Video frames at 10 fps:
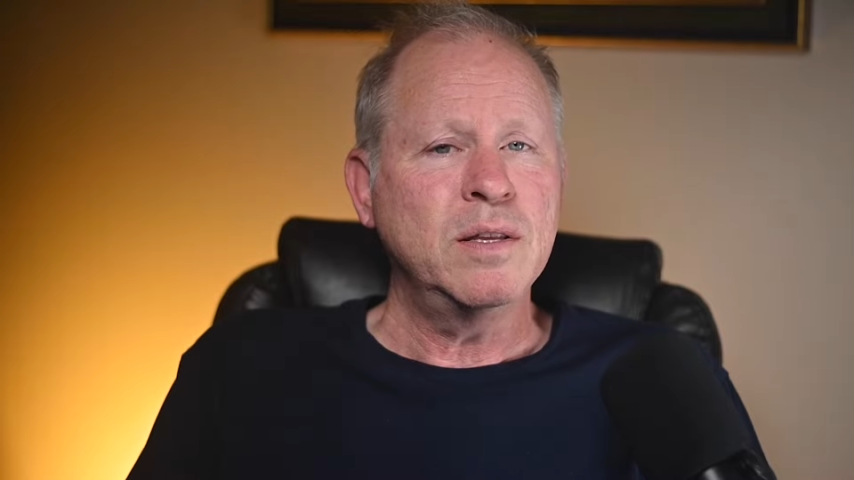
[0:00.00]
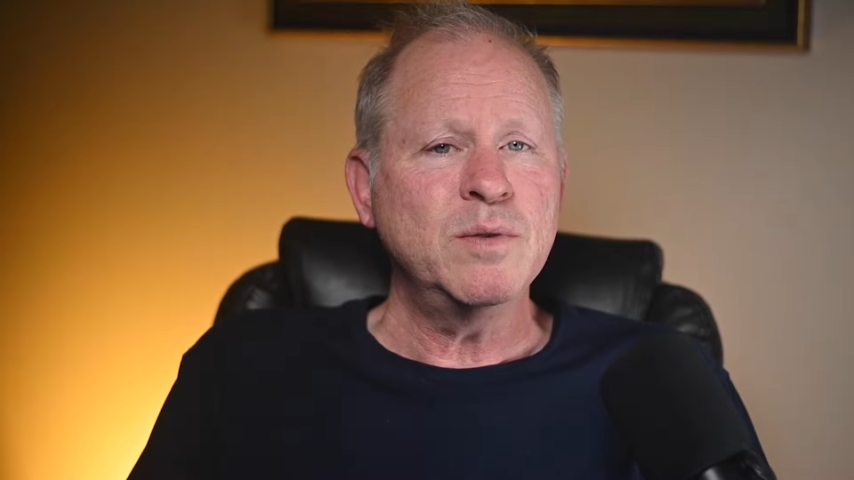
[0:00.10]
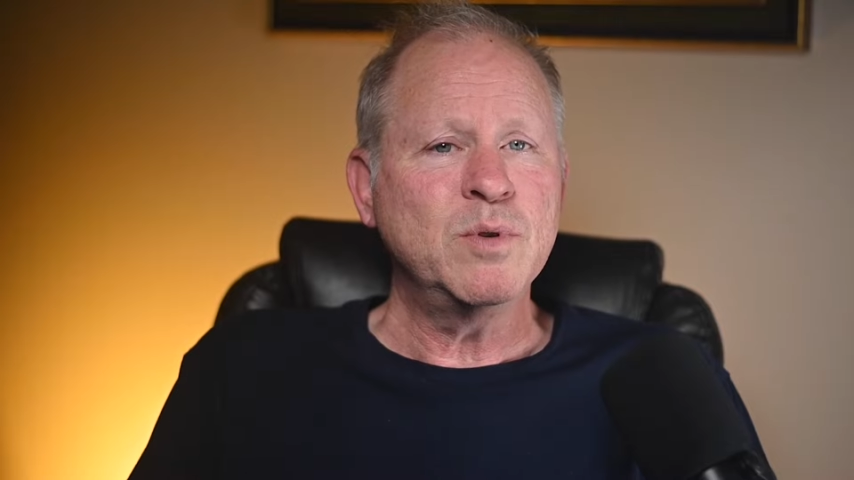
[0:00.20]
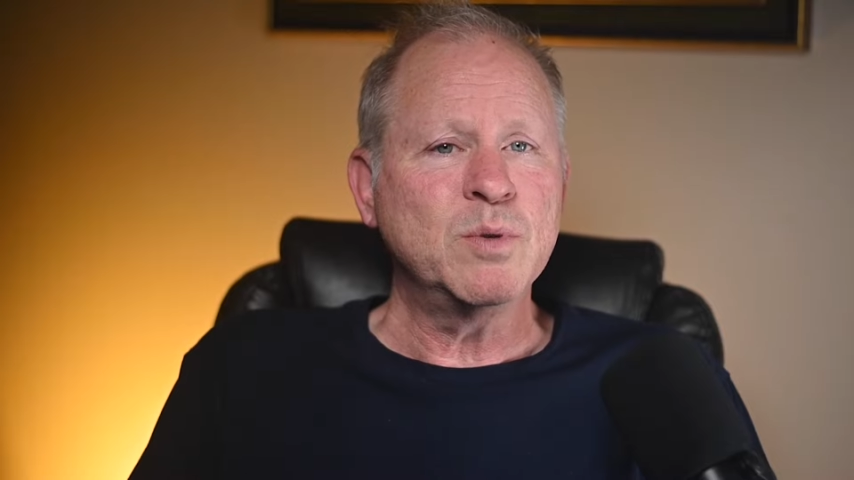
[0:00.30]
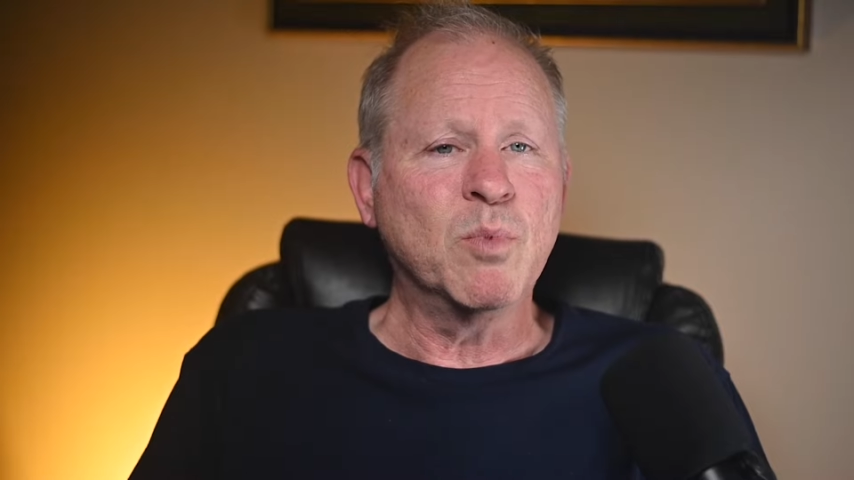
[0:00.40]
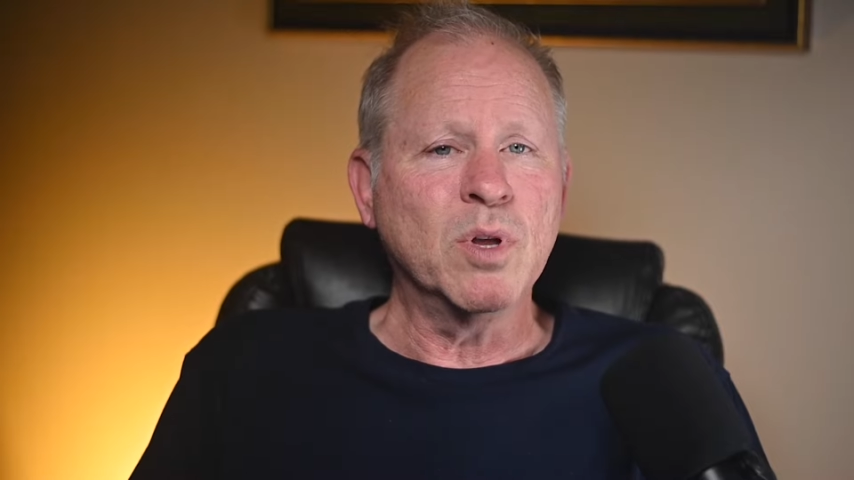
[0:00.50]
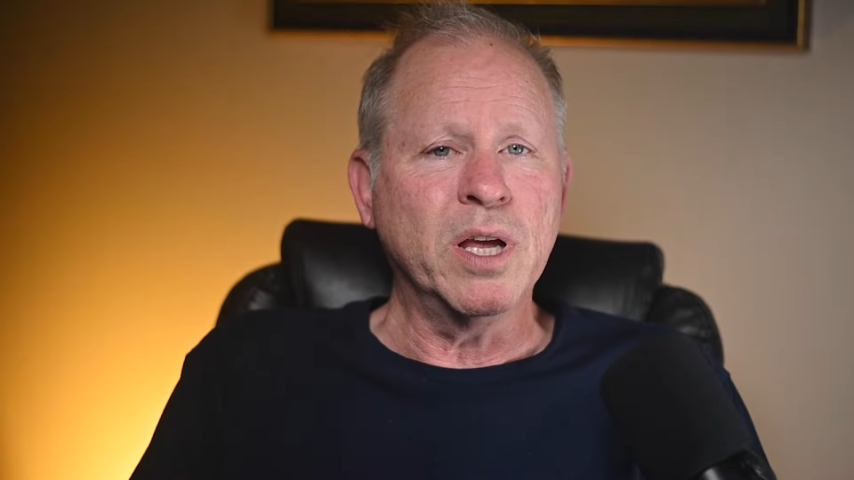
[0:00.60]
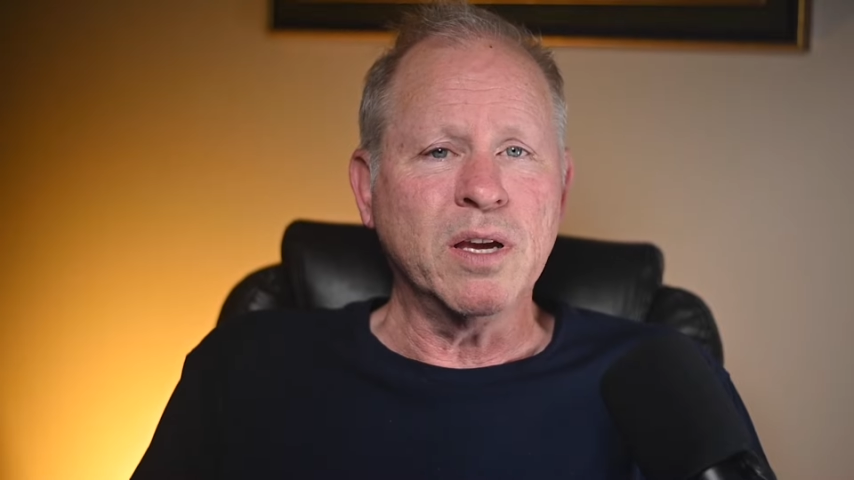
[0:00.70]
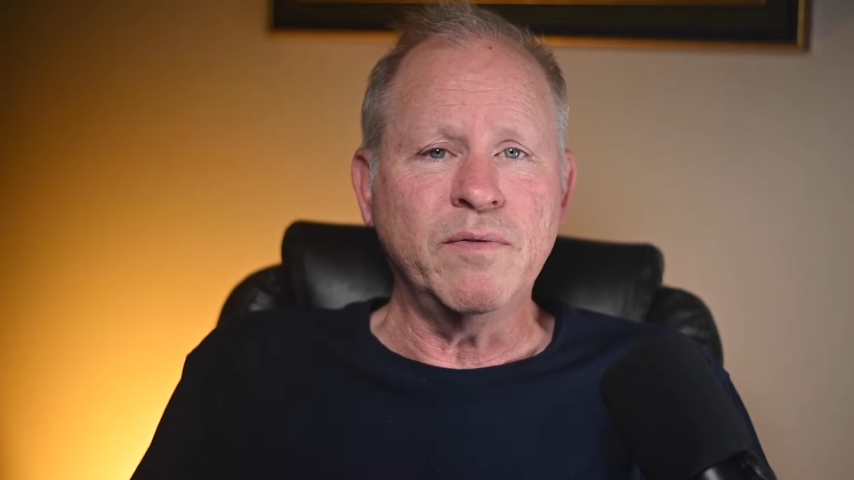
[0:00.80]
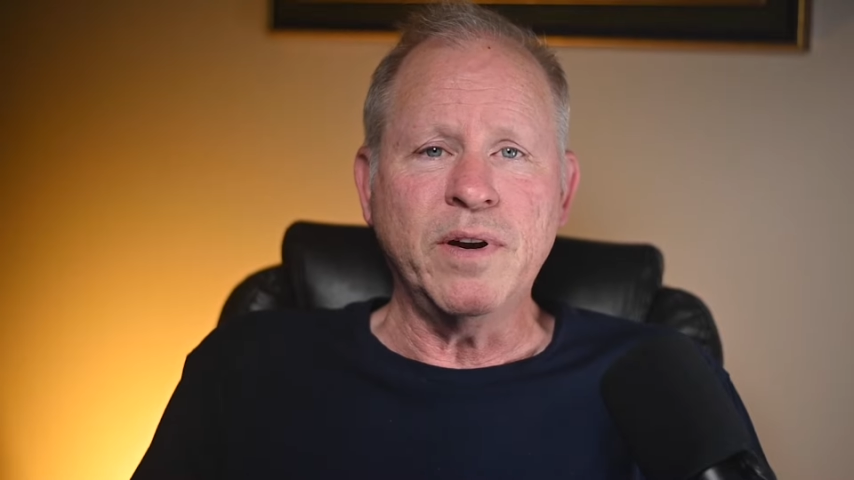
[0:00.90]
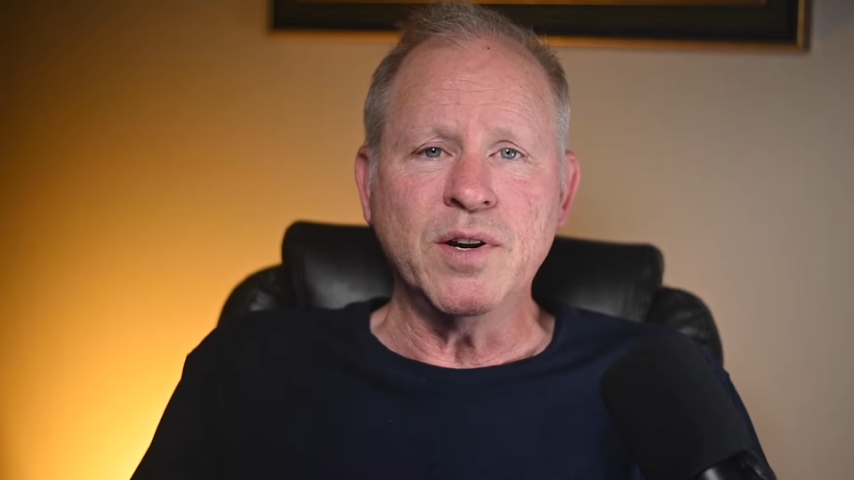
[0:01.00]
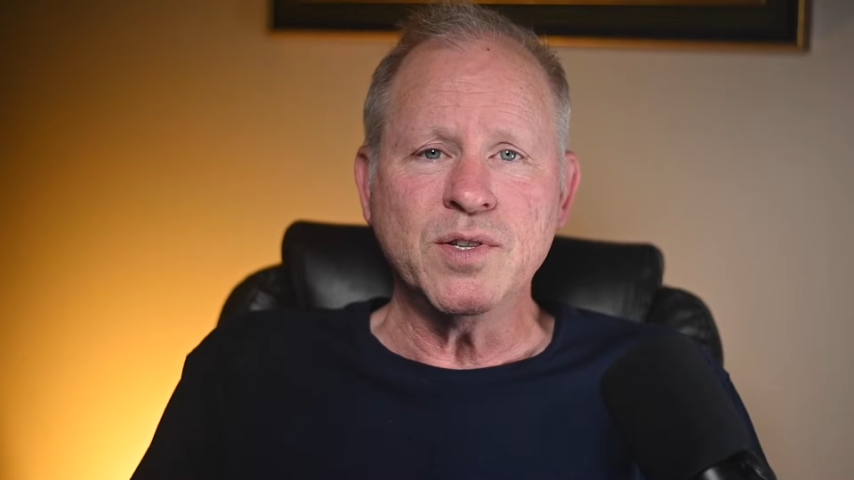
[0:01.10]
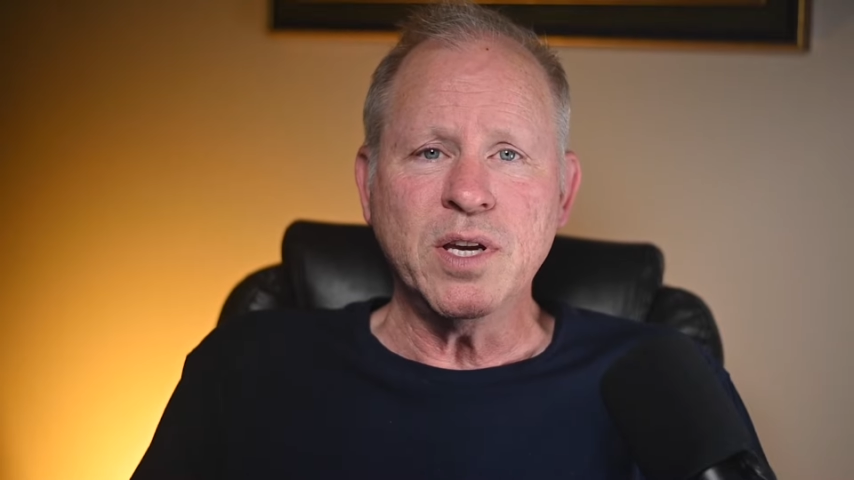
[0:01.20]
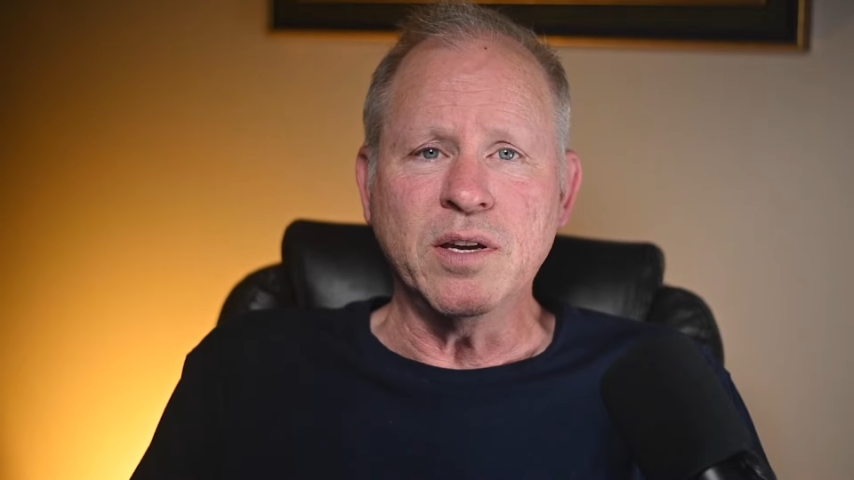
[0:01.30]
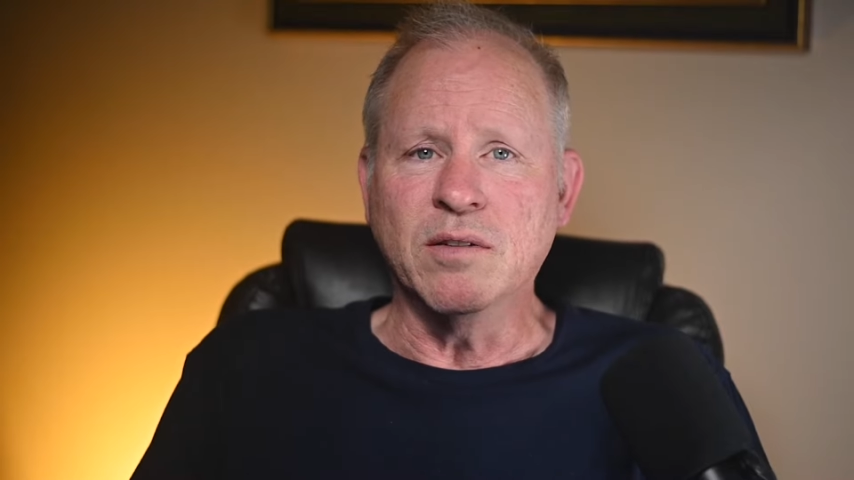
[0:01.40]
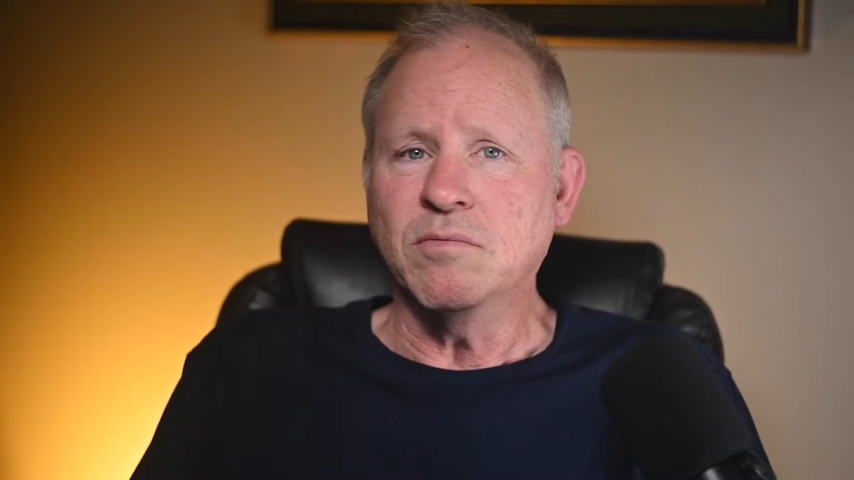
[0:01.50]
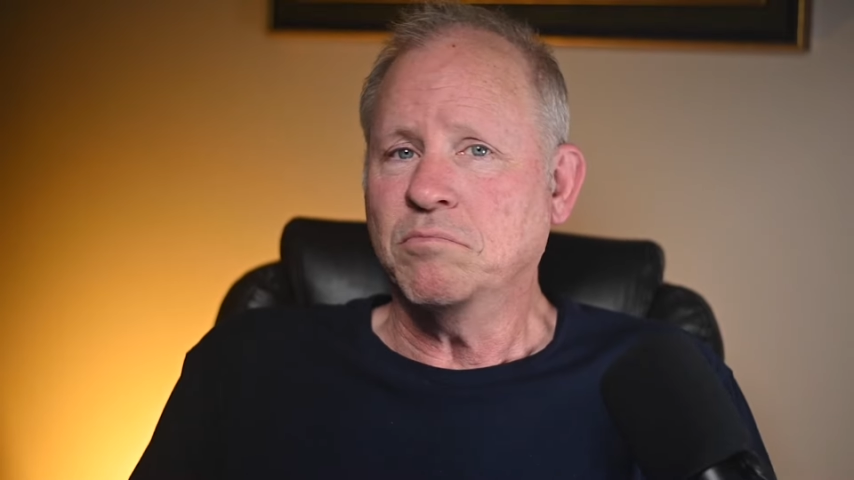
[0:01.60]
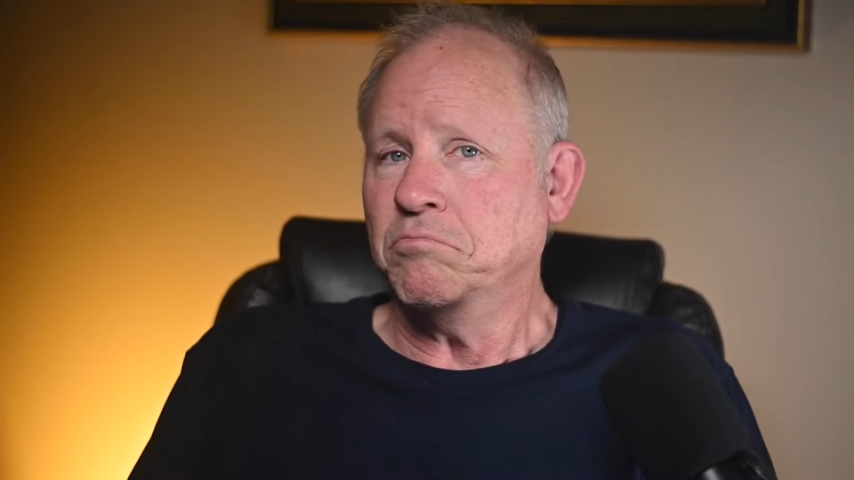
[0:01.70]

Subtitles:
this was more like a fair sale.